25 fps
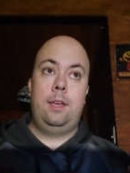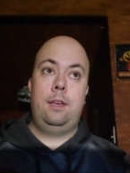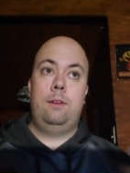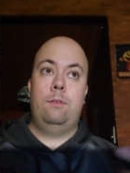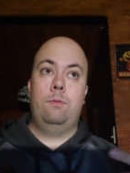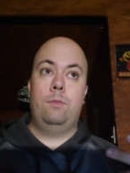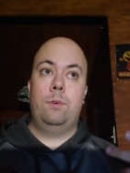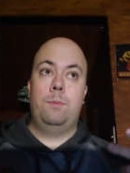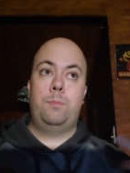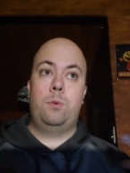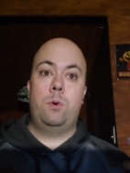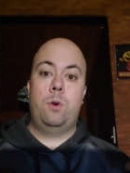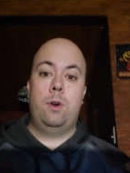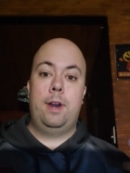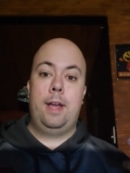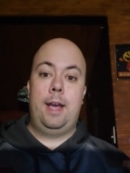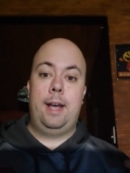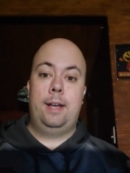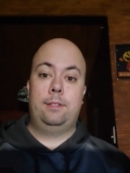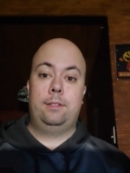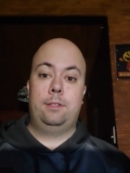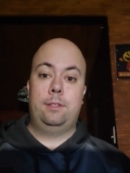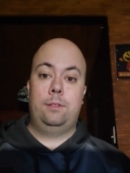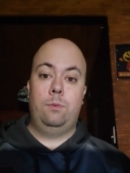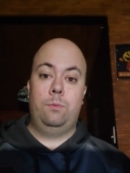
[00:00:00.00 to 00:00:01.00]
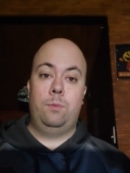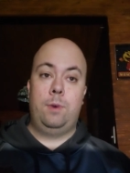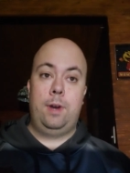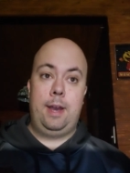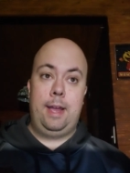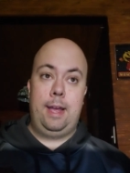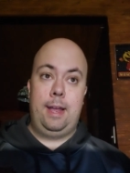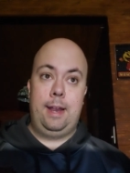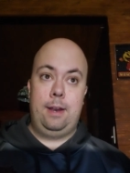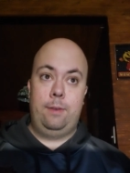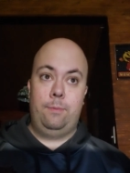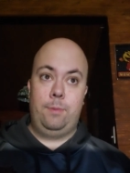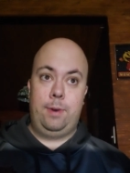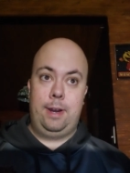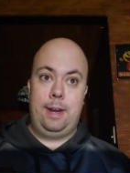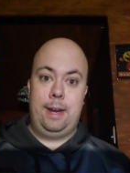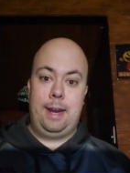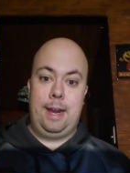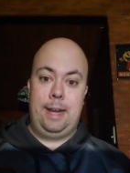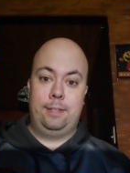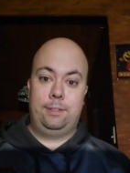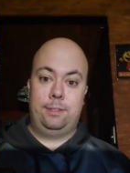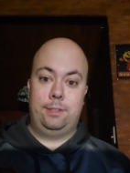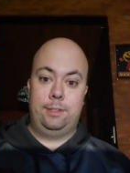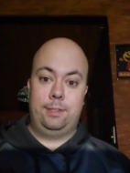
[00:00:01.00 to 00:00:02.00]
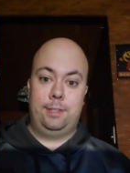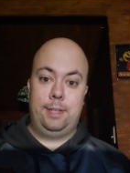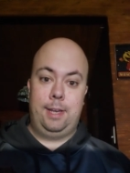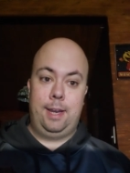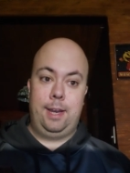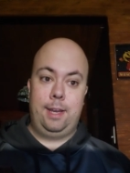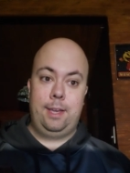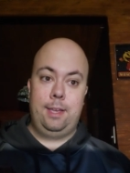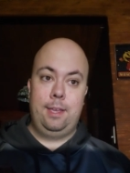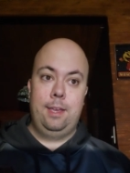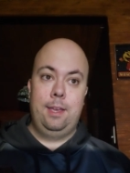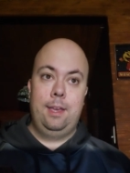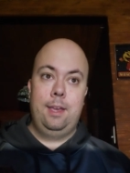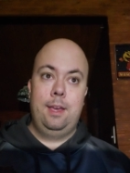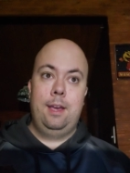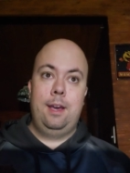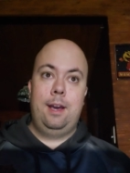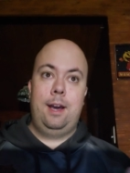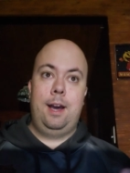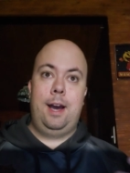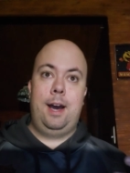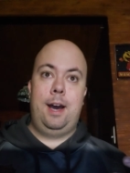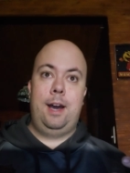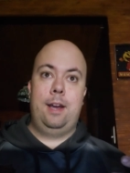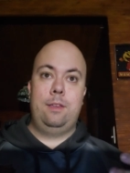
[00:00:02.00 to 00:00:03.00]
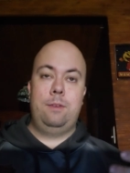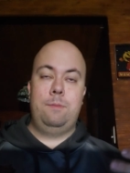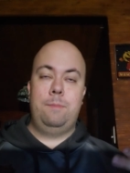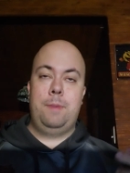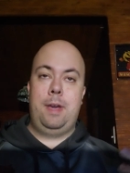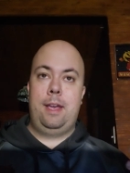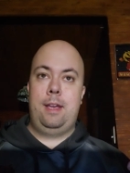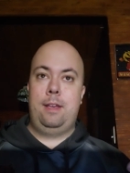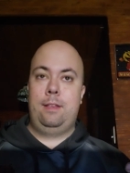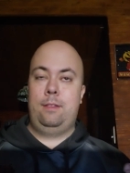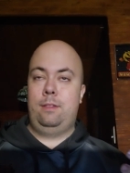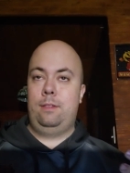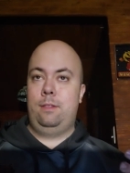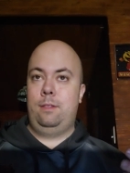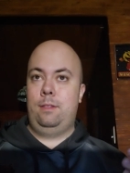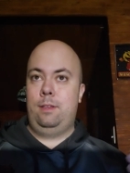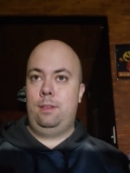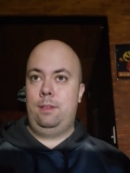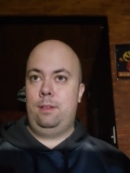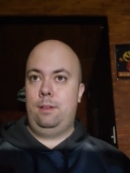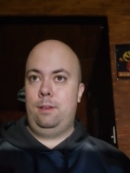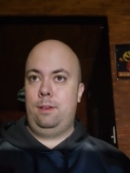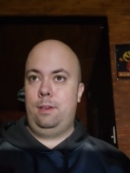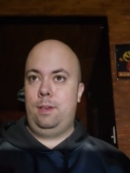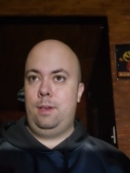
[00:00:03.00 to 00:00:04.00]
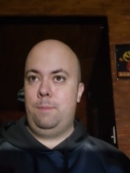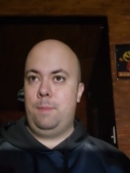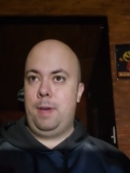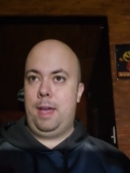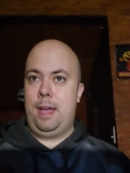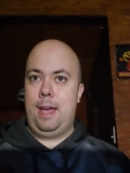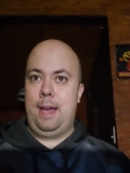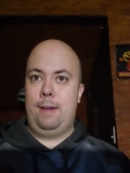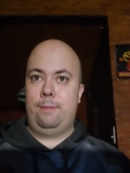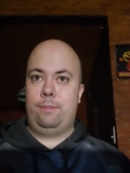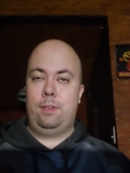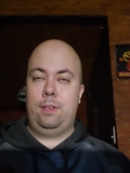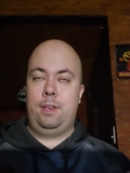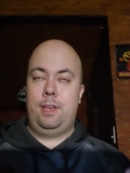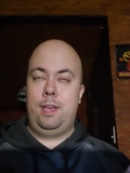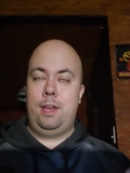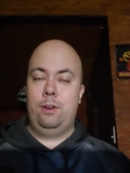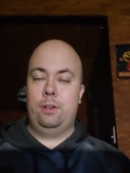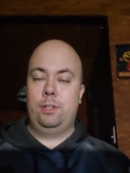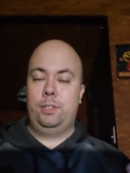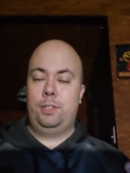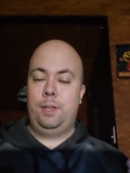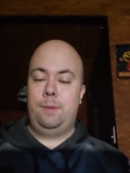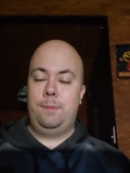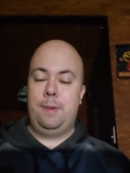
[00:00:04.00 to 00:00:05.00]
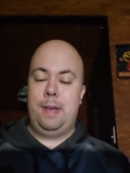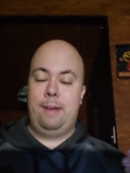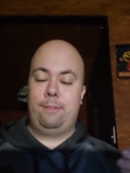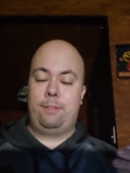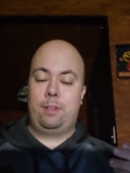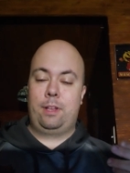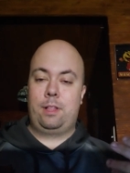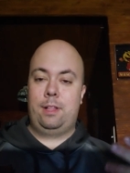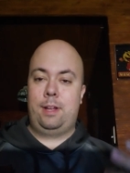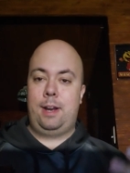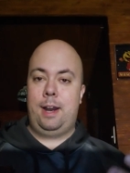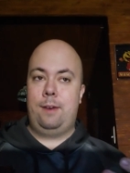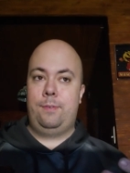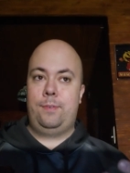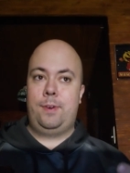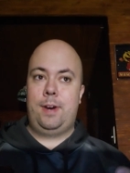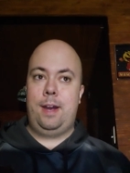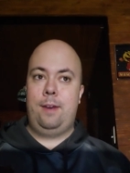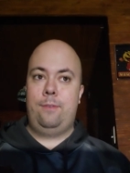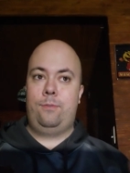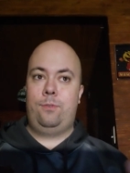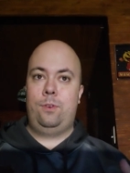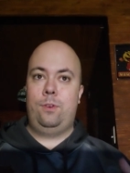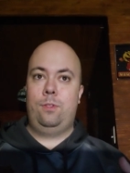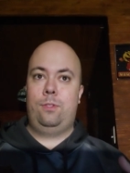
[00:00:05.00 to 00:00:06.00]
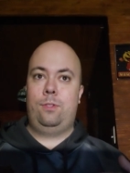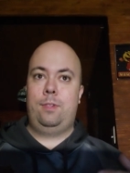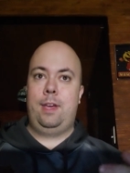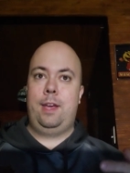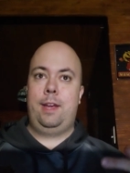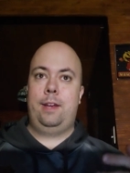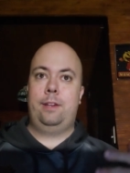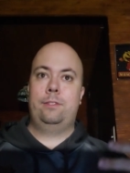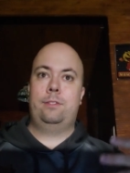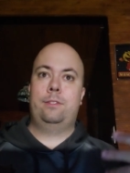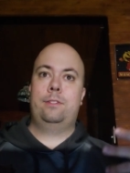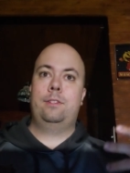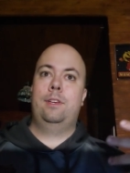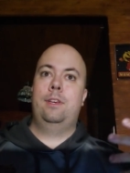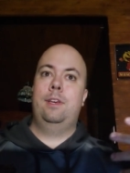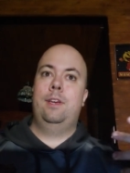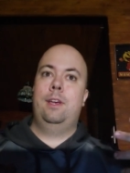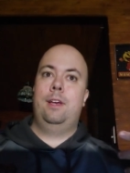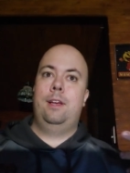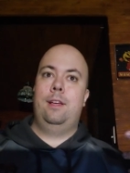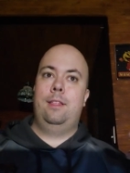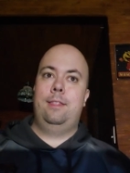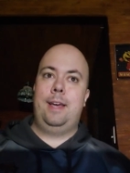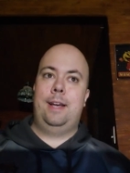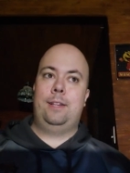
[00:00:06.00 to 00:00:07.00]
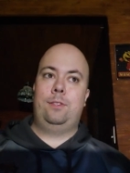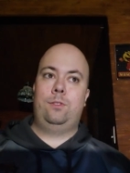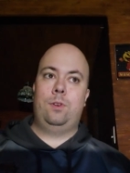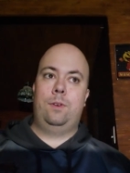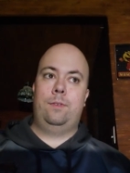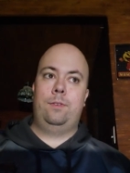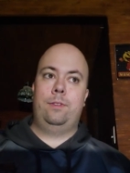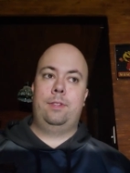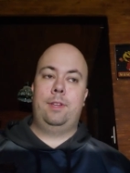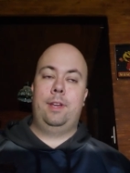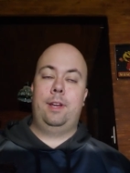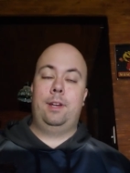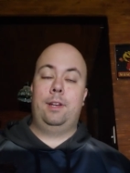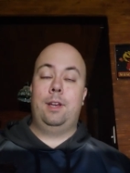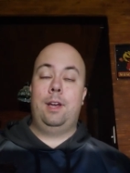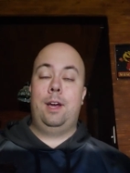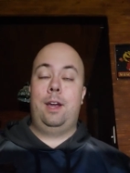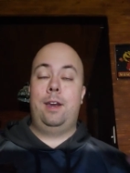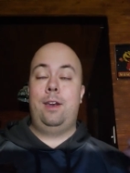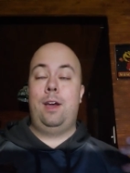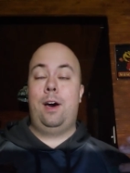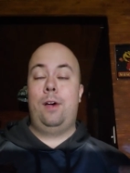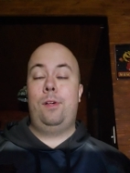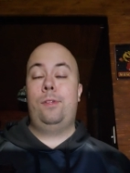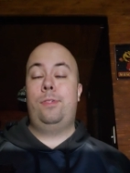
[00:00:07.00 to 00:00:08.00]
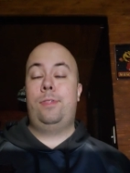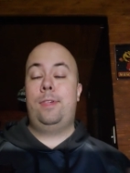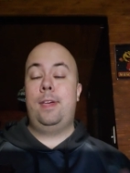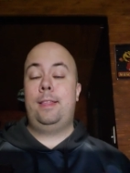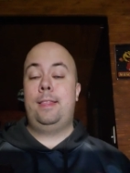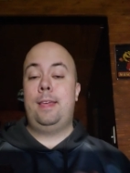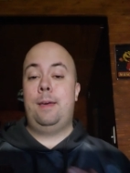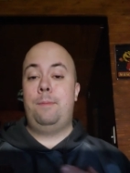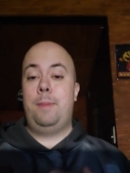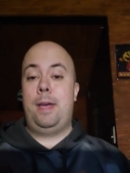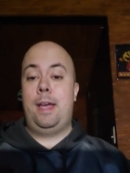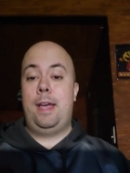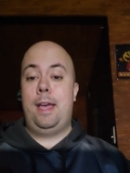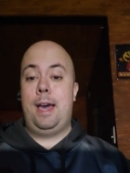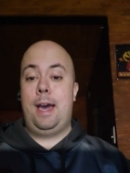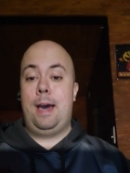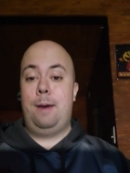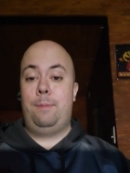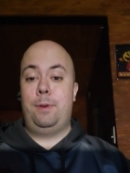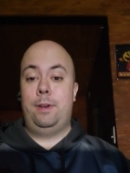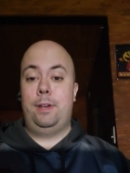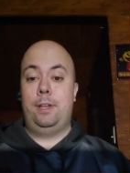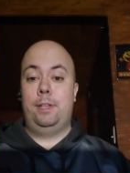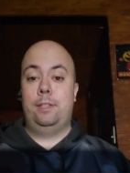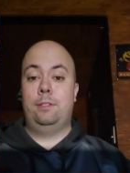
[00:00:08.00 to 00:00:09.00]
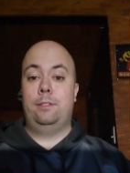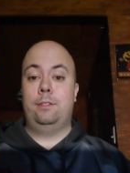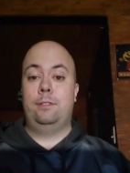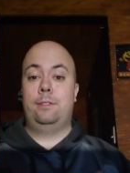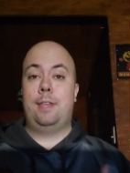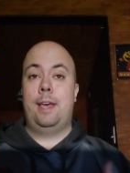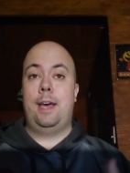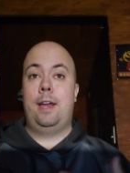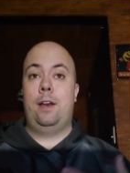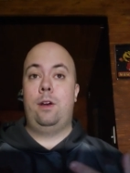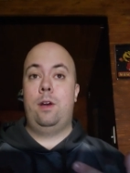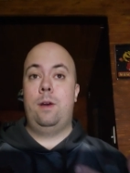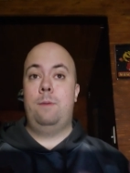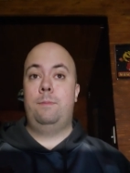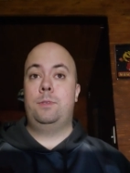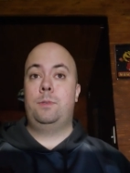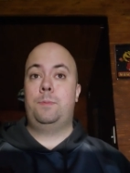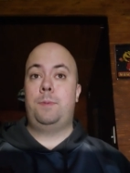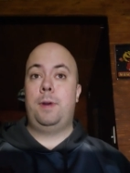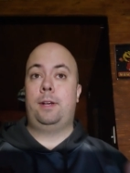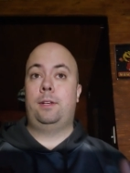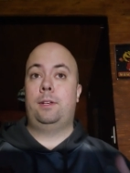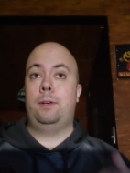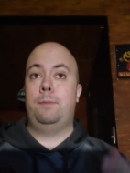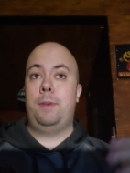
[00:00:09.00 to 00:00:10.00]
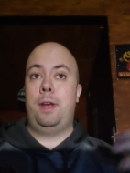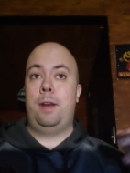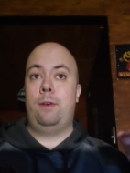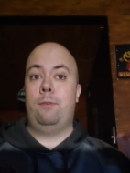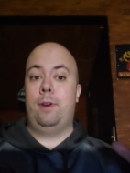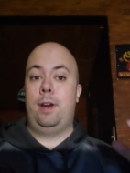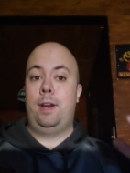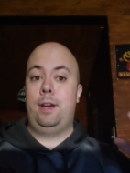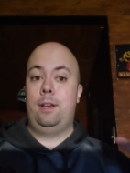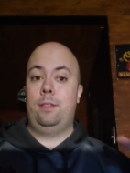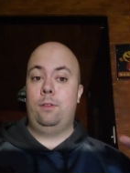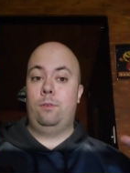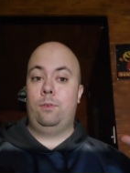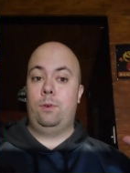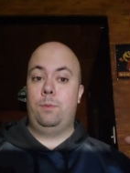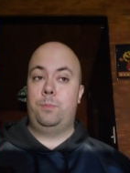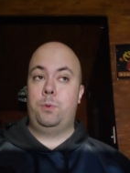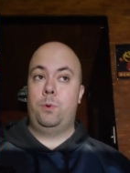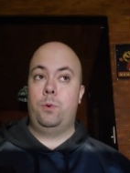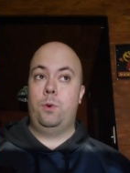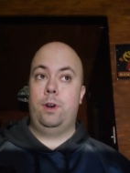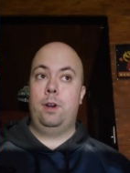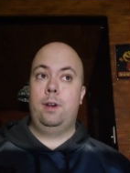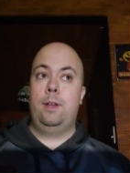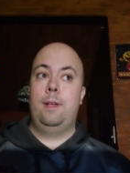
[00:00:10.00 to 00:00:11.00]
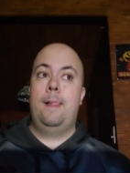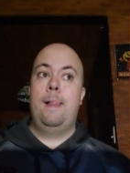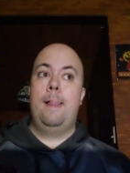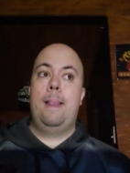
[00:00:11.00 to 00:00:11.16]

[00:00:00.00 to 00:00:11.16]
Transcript: report what it has to say. He or she may have to clarify a few things, that sort of thing. Another thing that may happen is that a home inspector may write in the report,